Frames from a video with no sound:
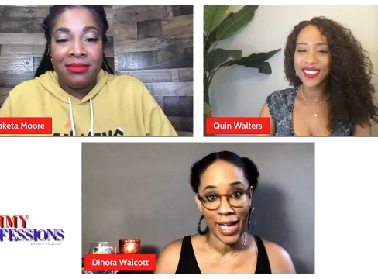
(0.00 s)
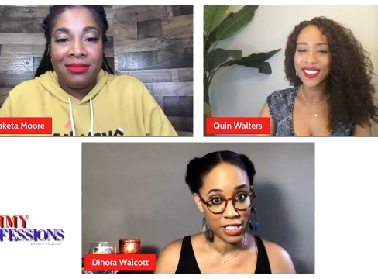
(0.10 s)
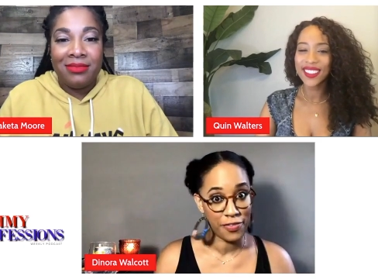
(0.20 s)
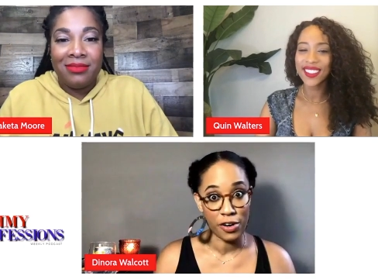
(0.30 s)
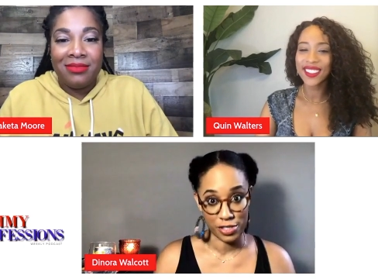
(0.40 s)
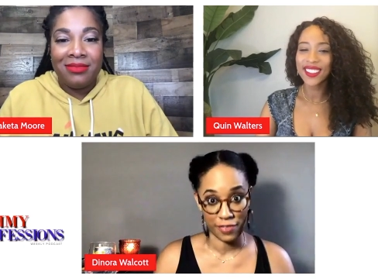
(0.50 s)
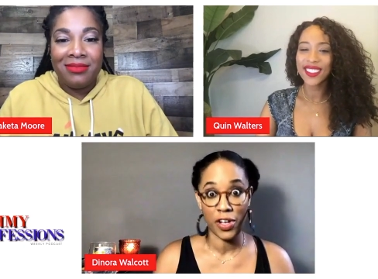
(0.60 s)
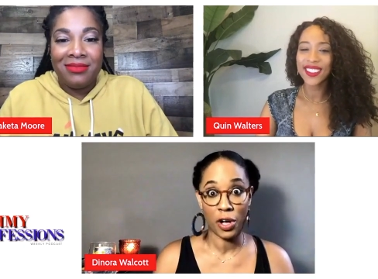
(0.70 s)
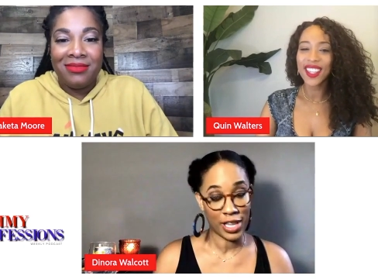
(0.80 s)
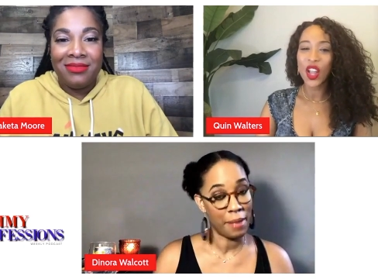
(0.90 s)
Speaker 1: age, first of
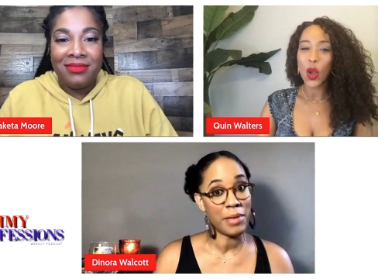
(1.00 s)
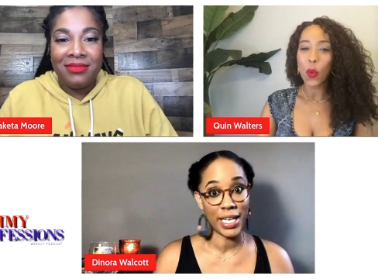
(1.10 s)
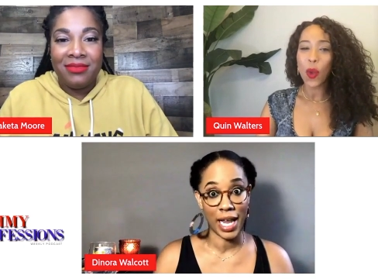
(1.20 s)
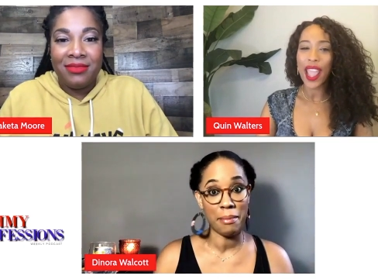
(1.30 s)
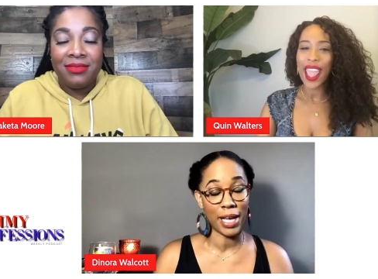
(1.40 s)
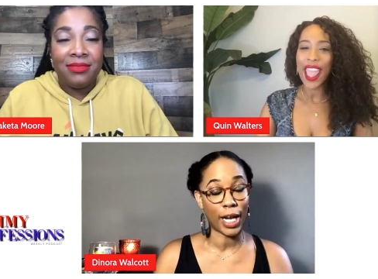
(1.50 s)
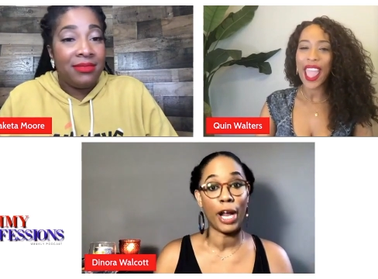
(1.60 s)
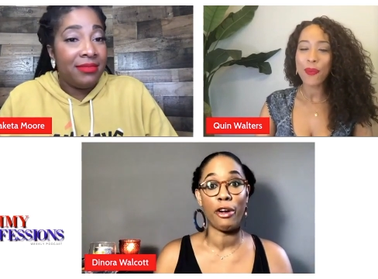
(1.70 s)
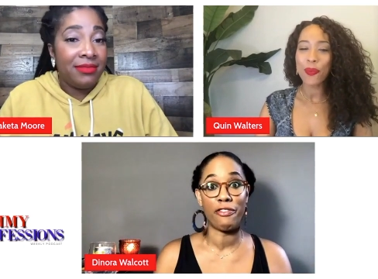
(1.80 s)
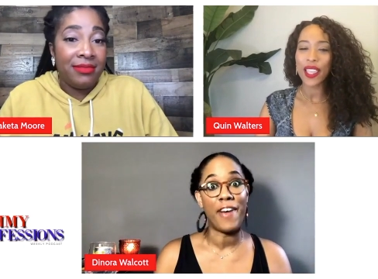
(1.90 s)
all. Let me, let me
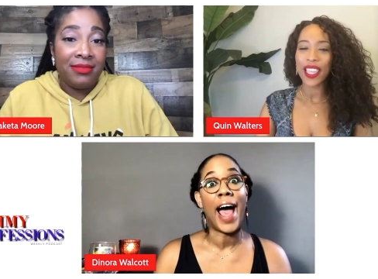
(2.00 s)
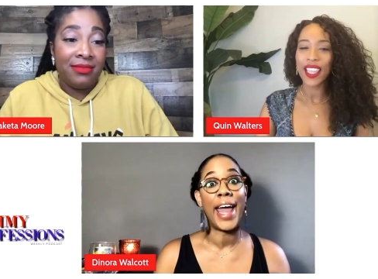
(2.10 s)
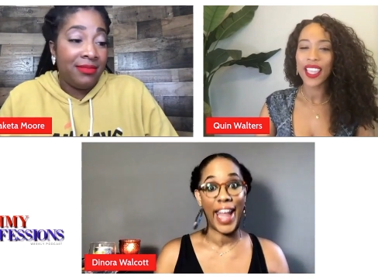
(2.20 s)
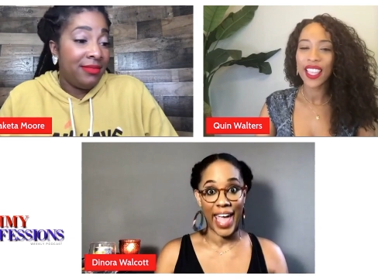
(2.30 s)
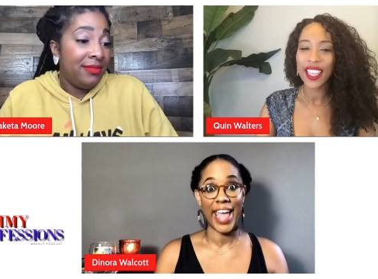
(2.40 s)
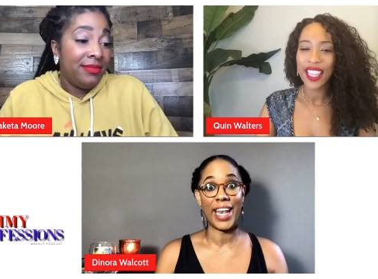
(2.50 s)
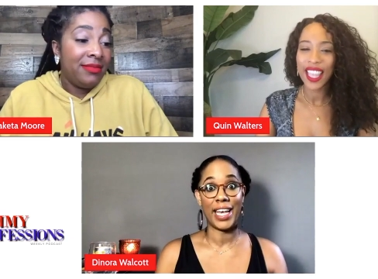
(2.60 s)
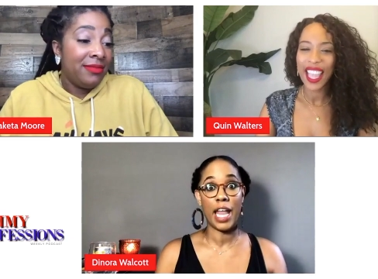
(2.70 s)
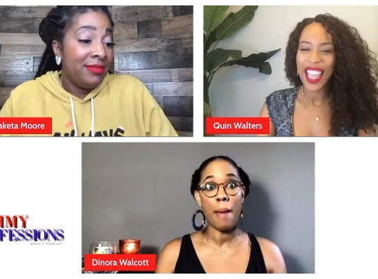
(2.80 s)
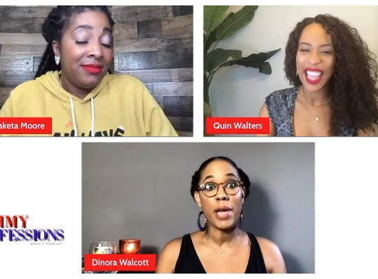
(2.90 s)
clarify that.
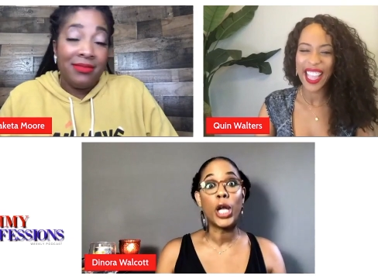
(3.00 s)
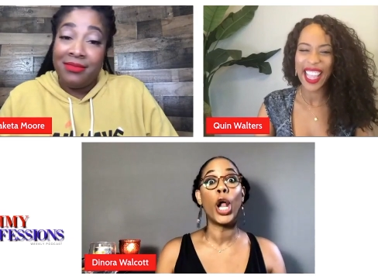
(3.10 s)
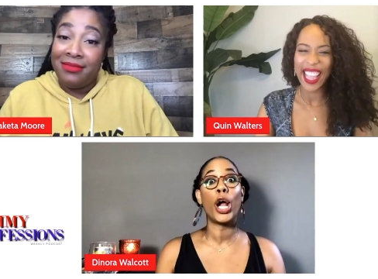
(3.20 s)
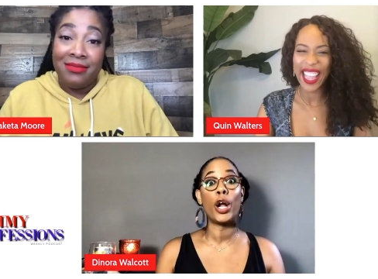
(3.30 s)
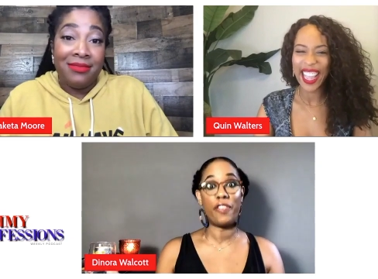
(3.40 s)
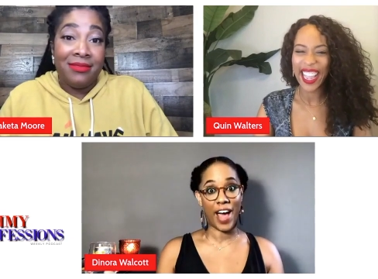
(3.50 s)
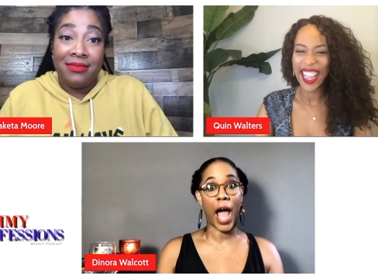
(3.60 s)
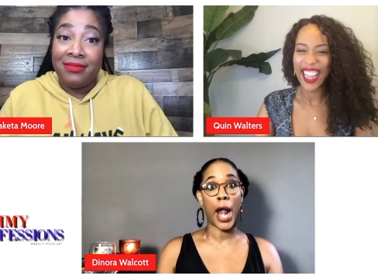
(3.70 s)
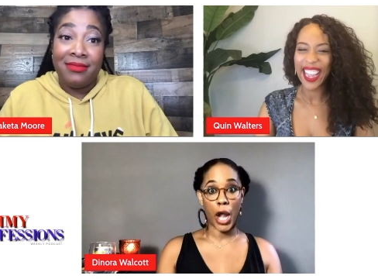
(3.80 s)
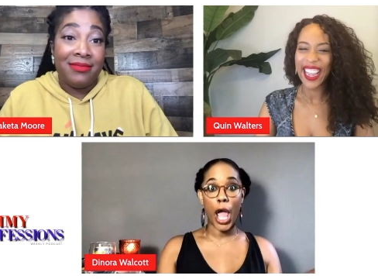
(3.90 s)
Let me clarify
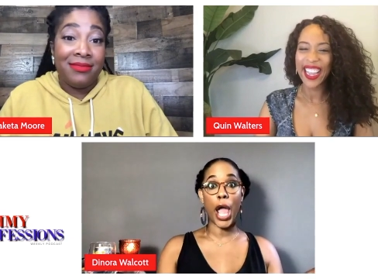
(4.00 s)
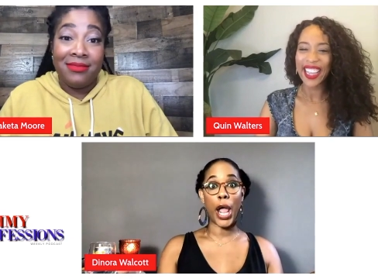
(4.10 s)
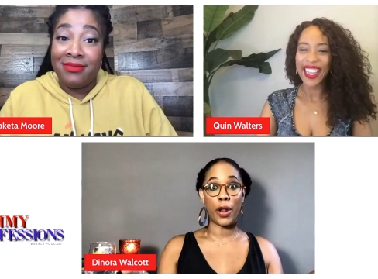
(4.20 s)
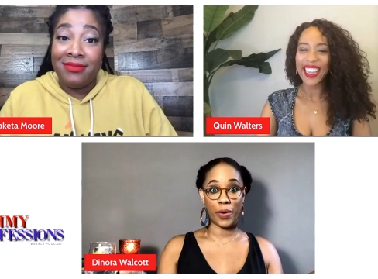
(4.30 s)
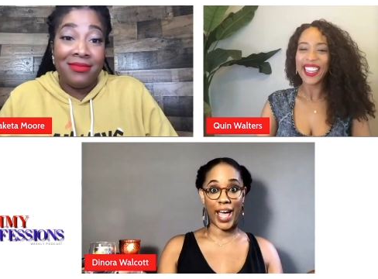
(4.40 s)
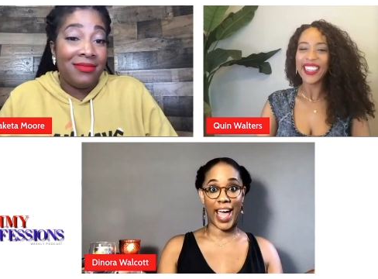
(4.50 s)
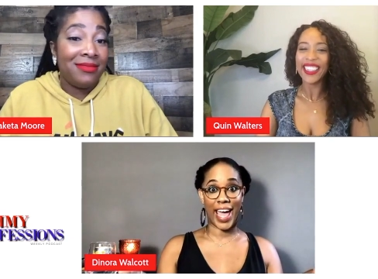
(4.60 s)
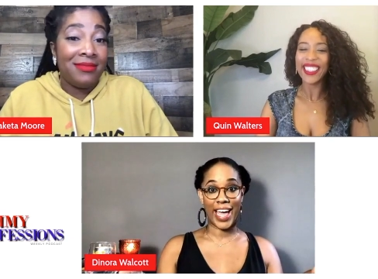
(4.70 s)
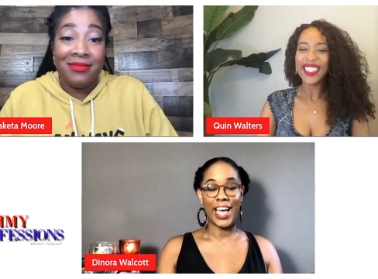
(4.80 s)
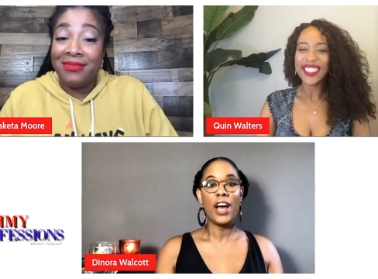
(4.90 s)
that.
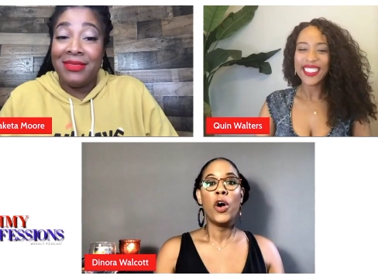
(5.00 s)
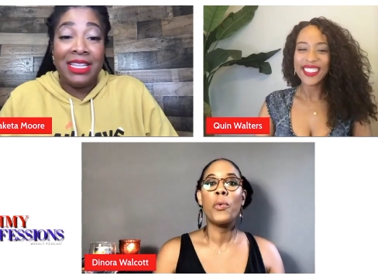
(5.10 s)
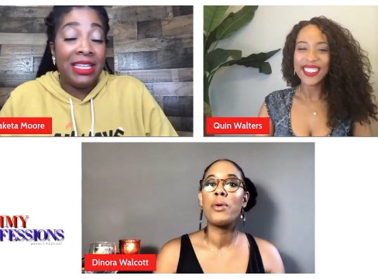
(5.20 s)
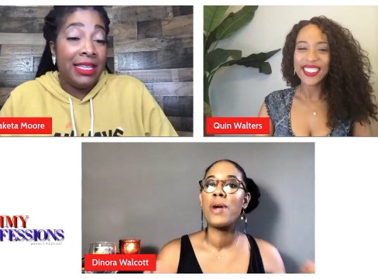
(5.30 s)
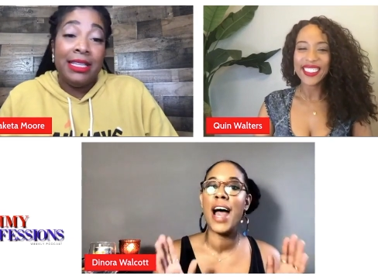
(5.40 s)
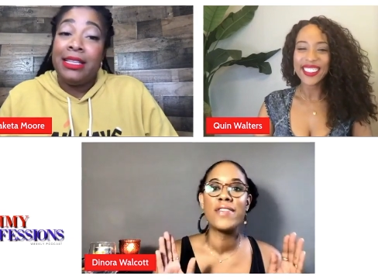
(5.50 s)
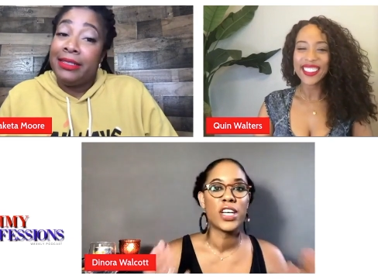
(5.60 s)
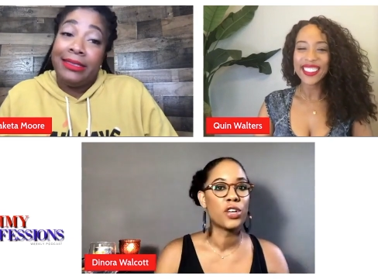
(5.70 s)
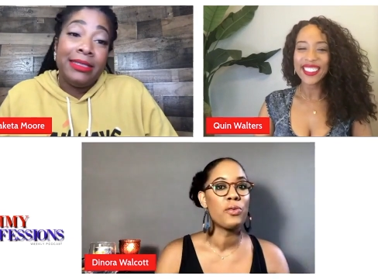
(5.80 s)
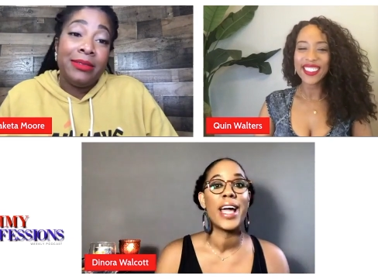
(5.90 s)
Okay. Mm. We were having a
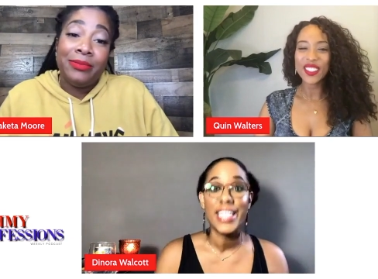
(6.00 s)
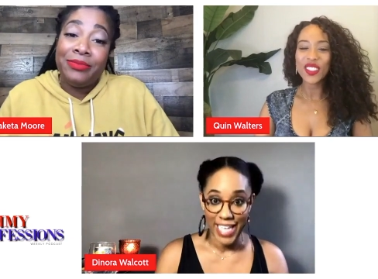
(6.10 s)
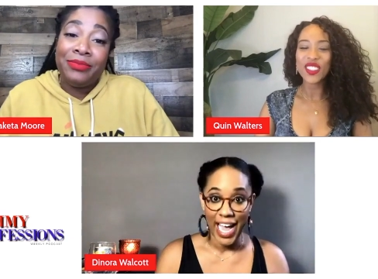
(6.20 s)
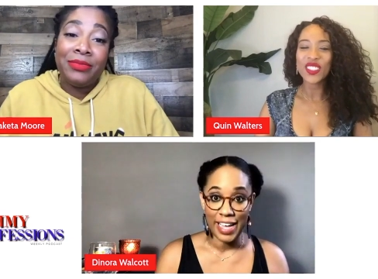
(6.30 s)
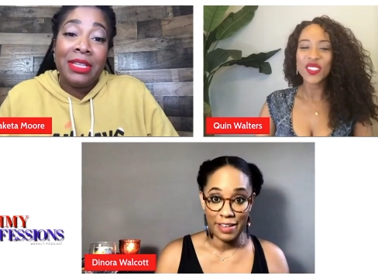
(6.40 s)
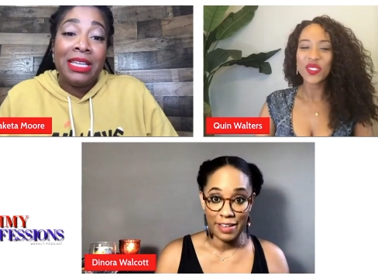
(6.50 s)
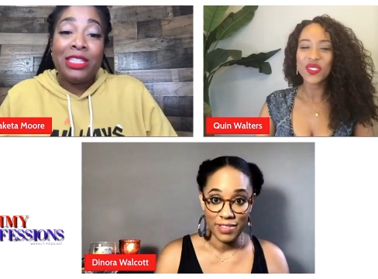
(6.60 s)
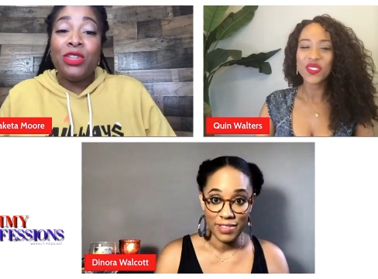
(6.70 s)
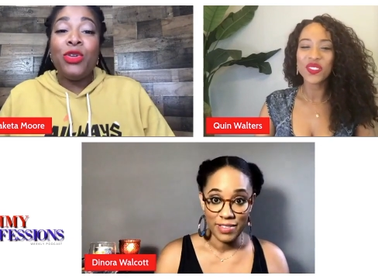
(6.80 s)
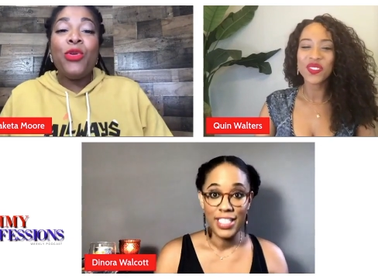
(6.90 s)
great
Speaker 2: time.
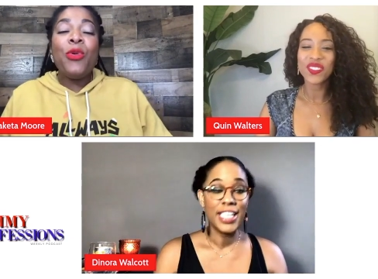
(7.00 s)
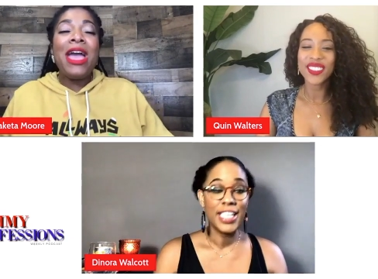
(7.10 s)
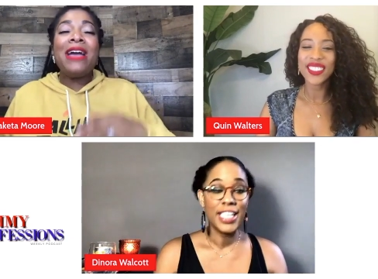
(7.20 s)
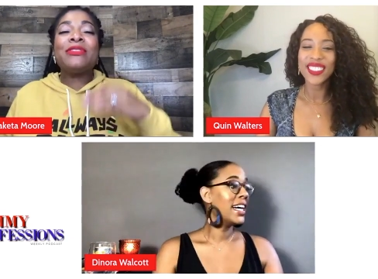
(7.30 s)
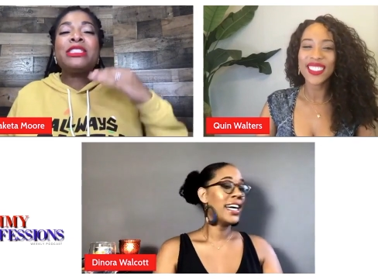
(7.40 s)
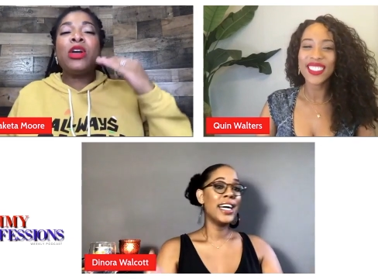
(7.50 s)
You have